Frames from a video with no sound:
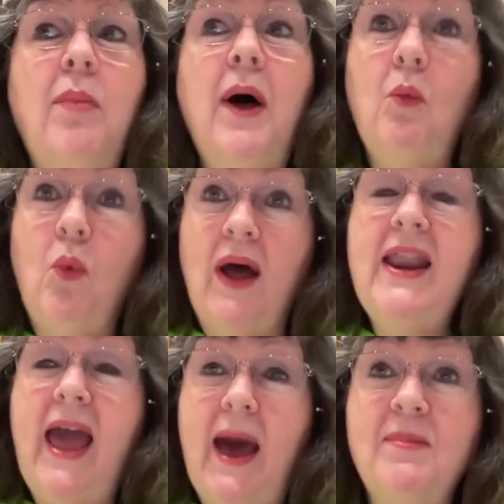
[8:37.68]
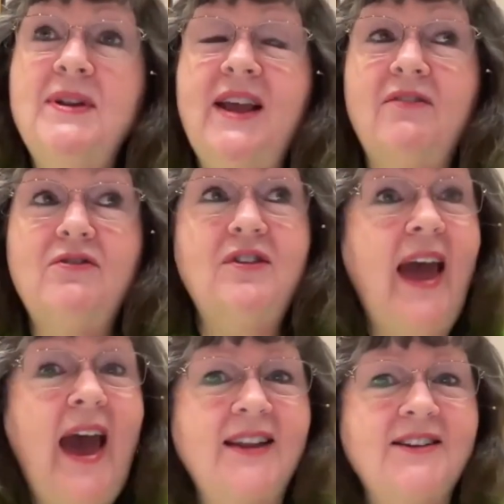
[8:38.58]
But what happened after
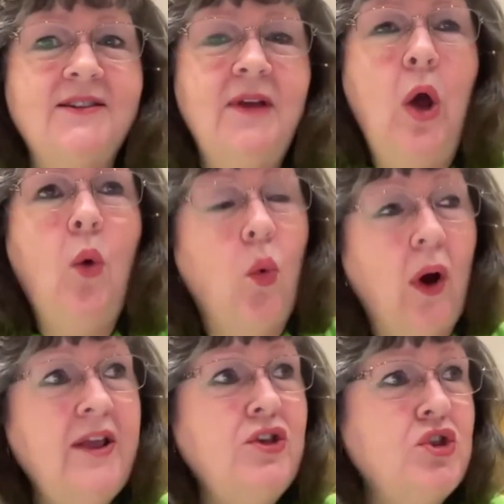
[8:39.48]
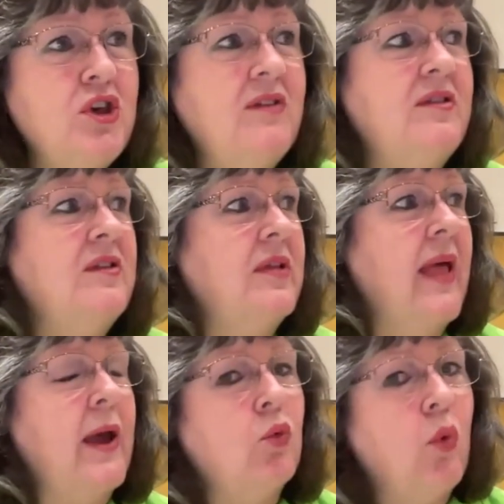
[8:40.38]
that? What is Jesus
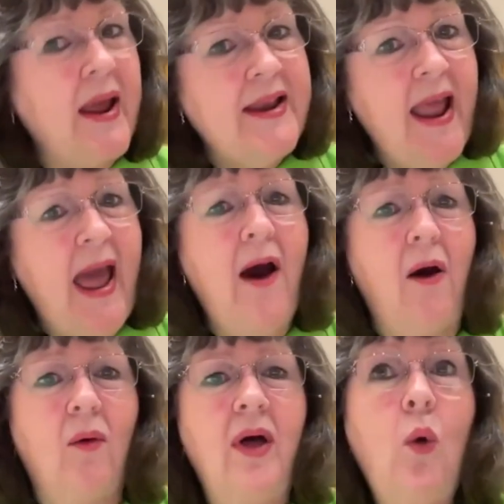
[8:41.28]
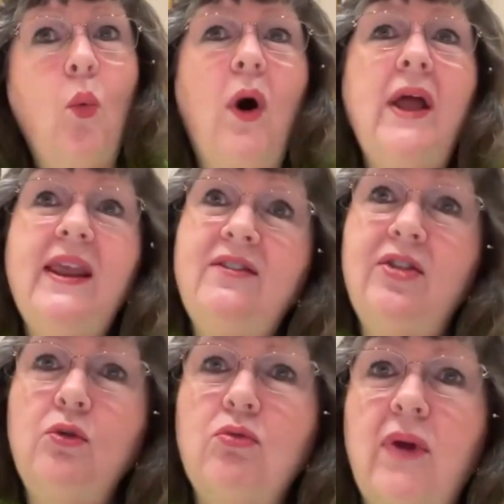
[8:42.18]
like right now? What is
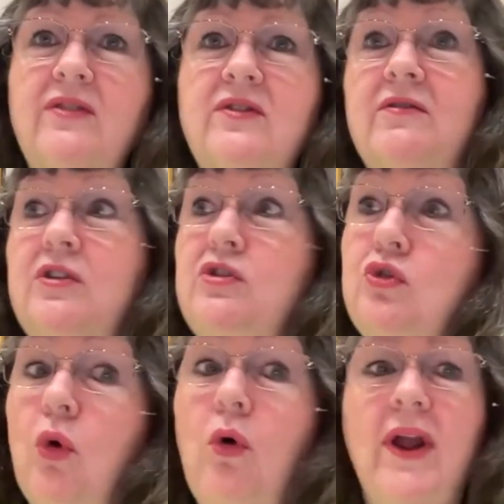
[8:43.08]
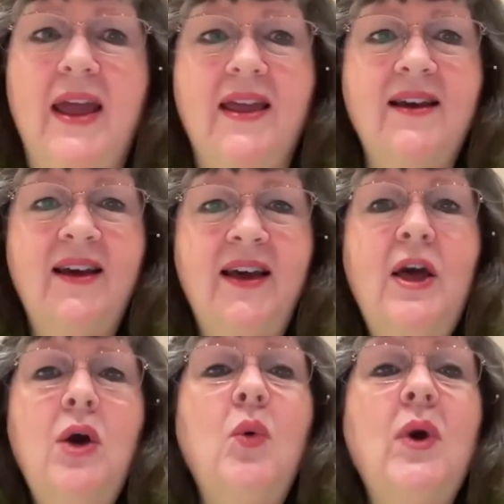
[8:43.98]
the rest of the story?
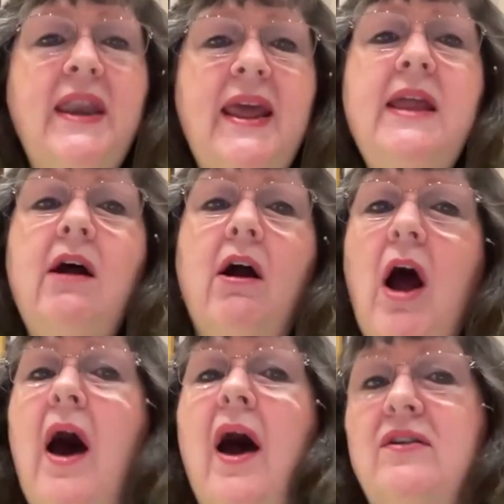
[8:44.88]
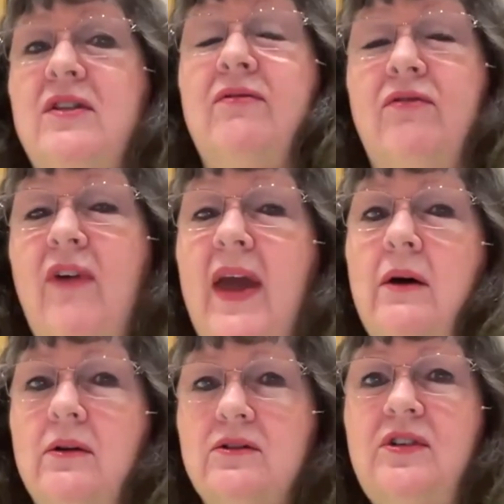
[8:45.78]
We need our eyes
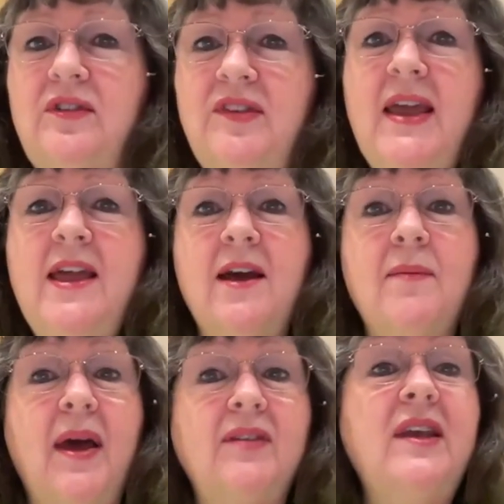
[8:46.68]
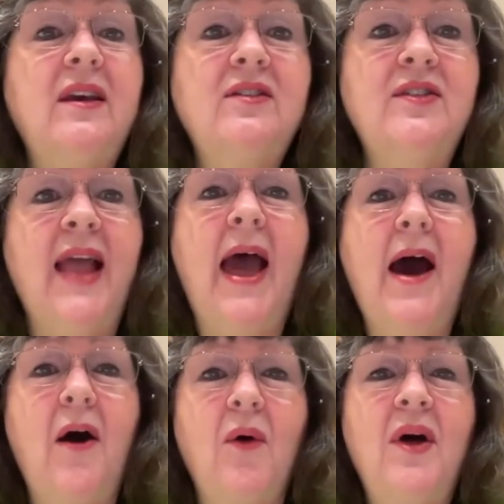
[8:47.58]
unveiled to see him as he is
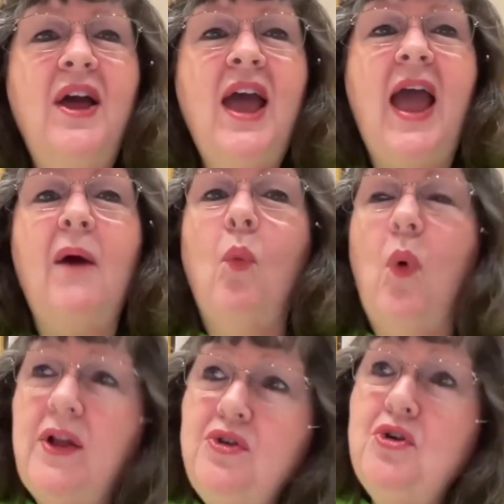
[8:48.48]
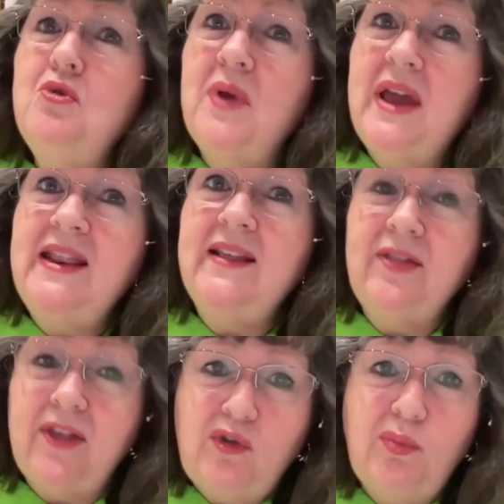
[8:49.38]
now. And what you read in
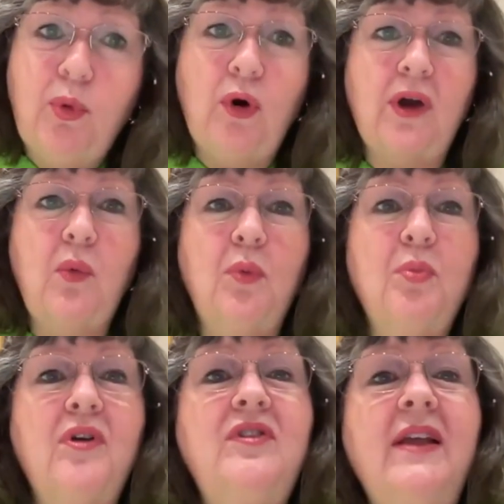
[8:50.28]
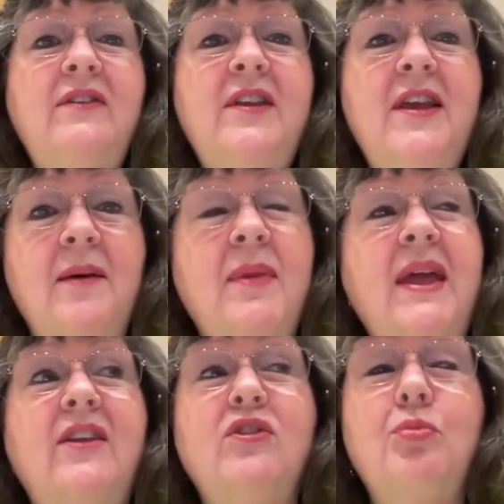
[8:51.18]
this book will present him
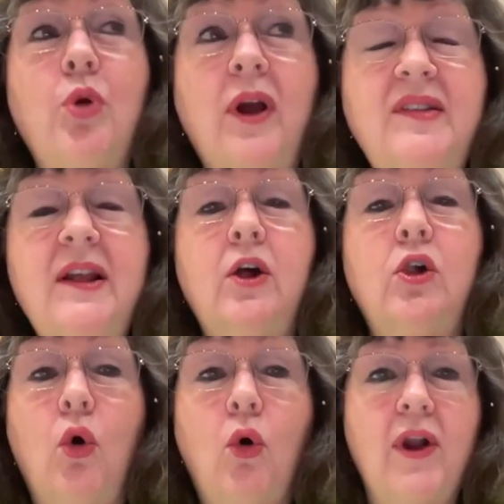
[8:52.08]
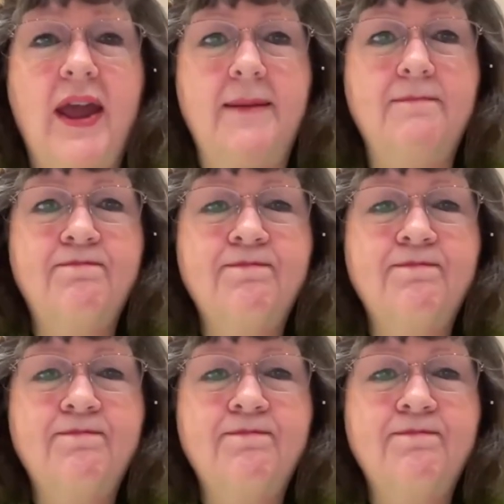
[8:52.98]
in his present glory.